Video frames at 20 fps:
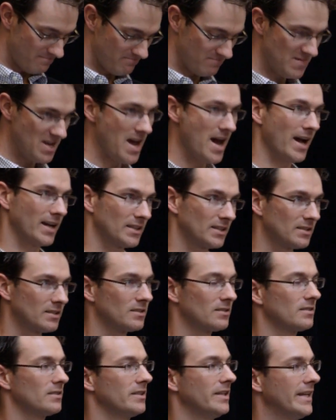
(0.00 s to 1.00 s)

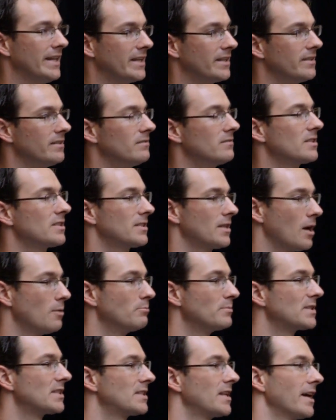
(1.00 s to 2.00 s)
Yes, in
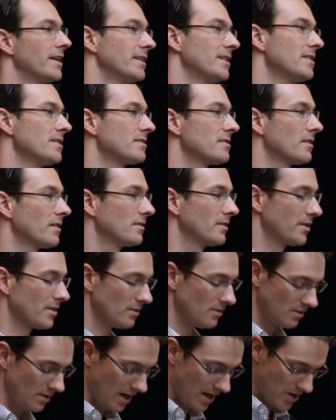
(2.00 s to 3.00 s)
some studies, a
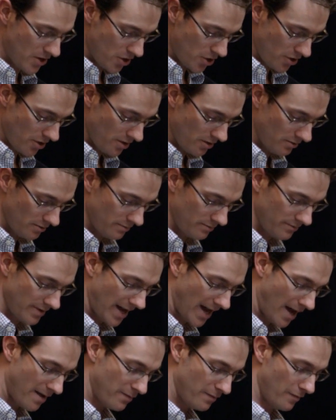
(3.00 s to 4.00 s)
little under
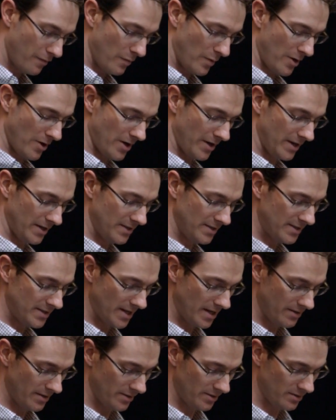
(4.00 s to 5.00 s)
half of Americans
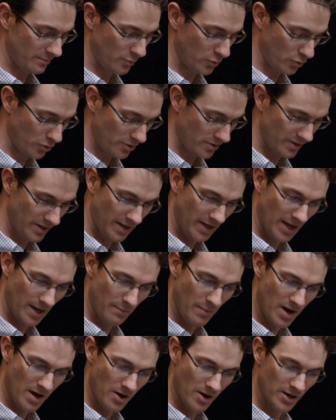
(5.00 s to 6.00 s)
say they support gay
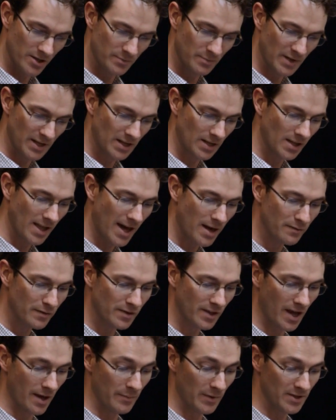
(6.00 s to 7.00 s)
marriage, but in a lot of
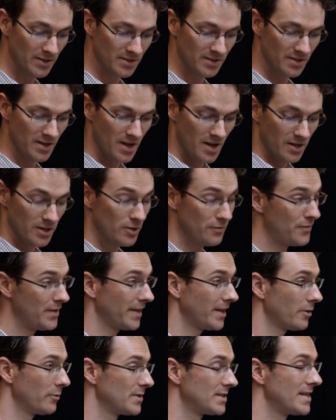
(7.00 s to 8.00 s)
climates, you'd
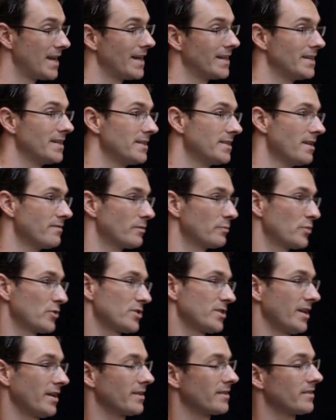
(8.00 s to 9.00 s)
think it was
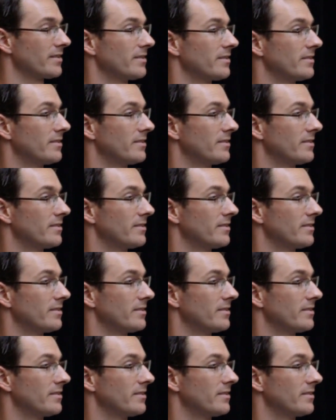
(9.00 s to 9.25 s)
97%.